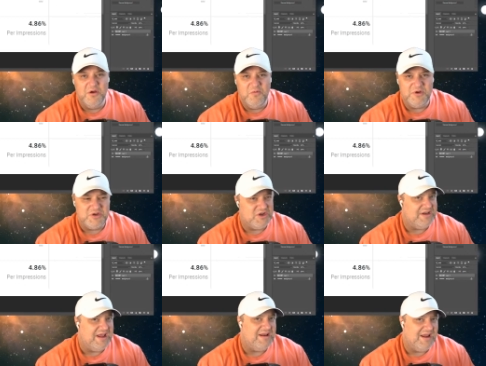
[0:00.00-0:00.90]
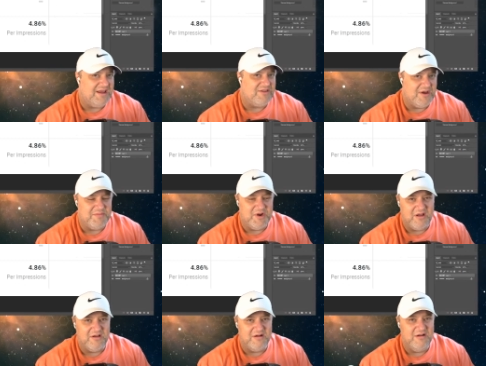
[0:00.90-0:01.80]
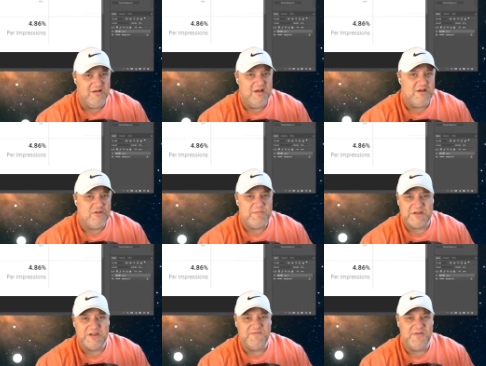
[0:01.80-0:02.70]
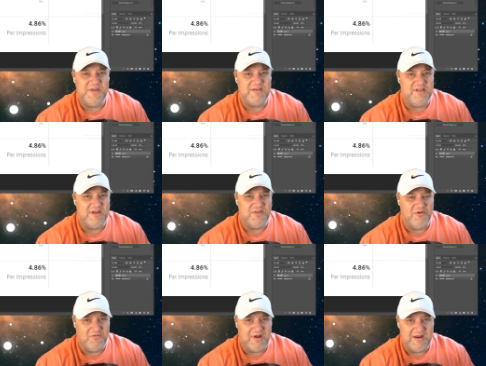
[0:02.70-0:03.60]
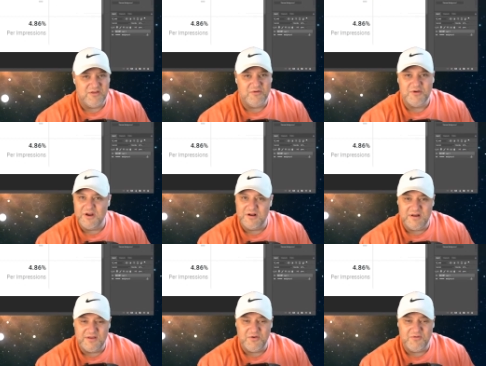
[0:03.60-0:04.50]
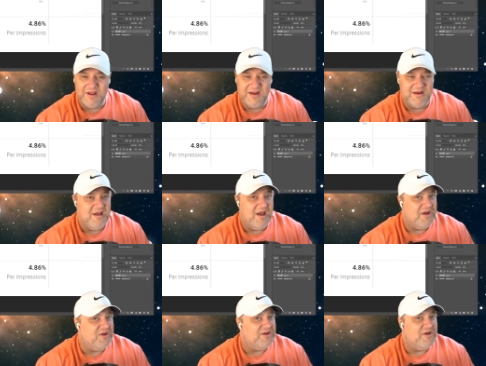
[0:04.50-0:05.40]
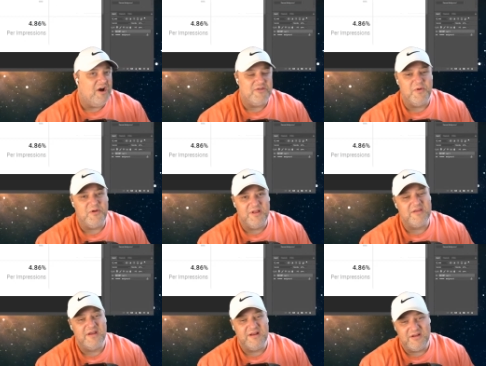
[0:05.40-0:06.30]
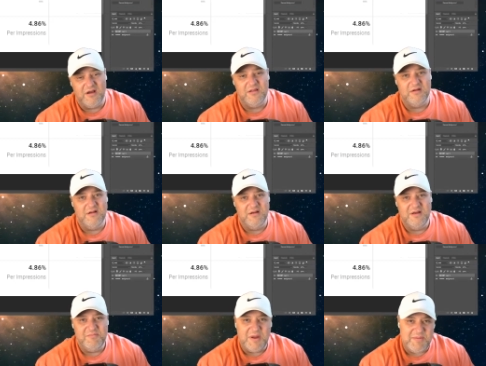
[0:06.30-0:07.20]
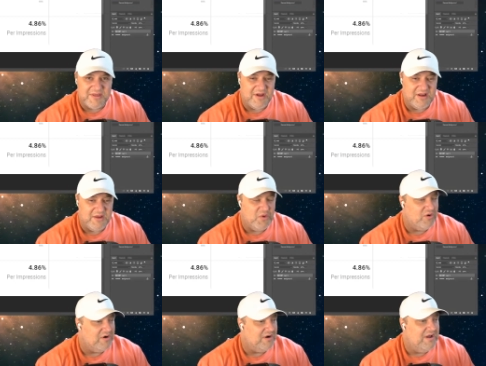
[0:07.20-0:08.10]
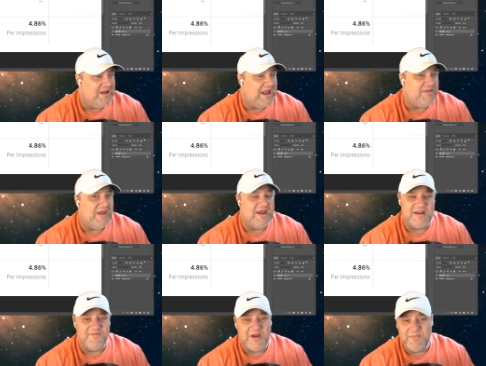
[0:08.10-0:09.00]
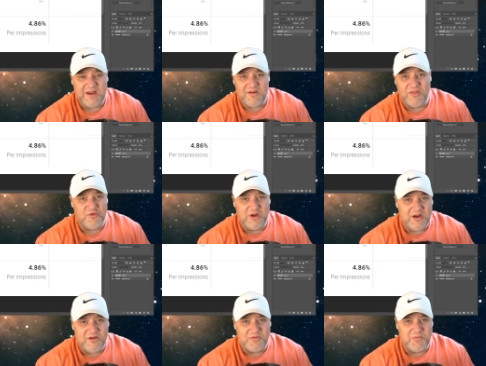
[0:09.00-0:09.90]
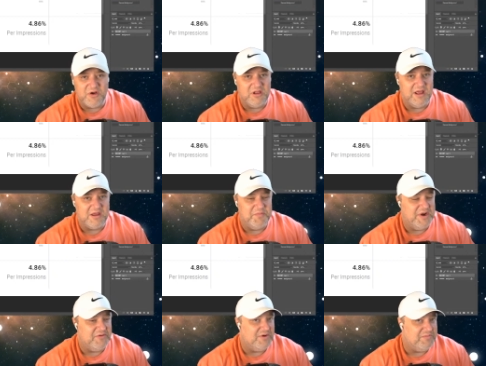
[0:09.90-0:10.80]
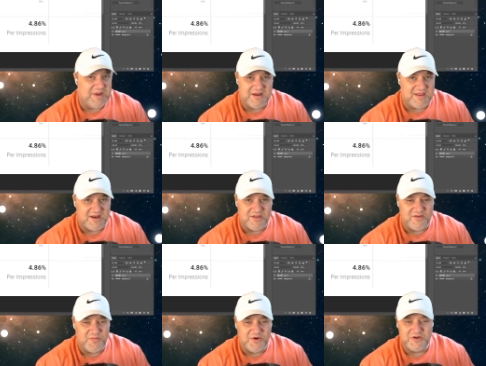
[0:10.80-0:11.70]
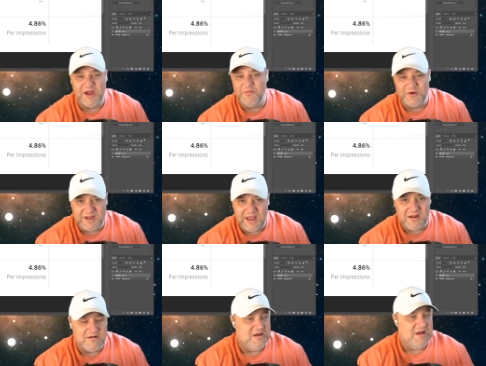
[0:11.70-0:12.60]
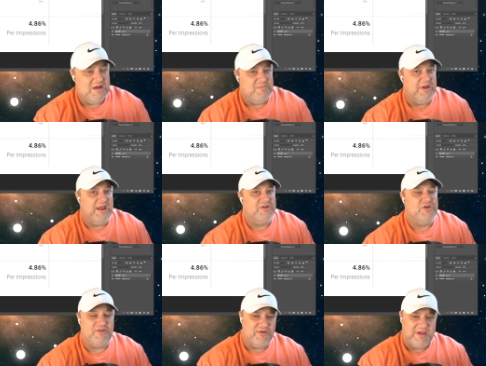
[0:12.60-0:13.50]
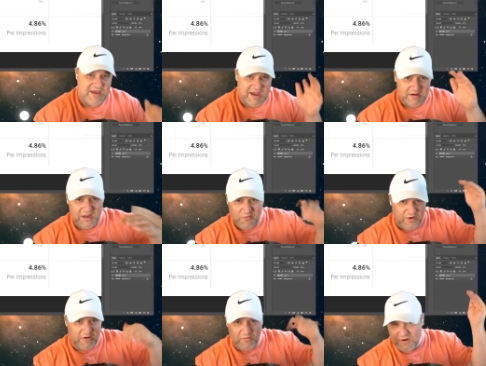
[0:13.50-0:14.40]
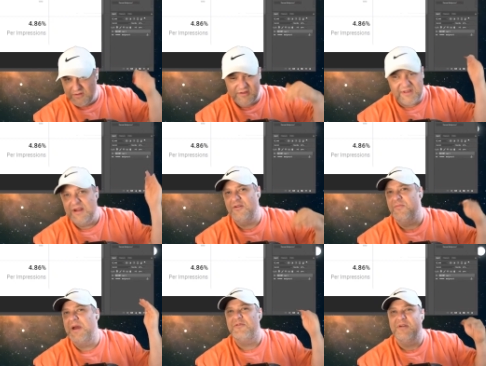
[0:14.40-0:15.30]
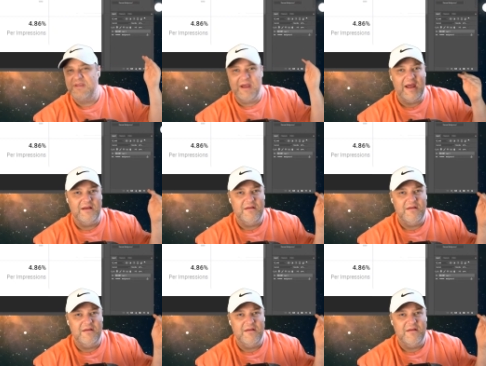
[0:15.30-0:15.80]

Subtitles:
We should get like sub $1, especially for this click-through rate. So a good click-through rate, a good cost per click is like $1, maybe slightly more. In the end, if I paid $30 per click, but it would made sense on the purchase, I wouldn't care. But like just looking at like where's the standard metrics at?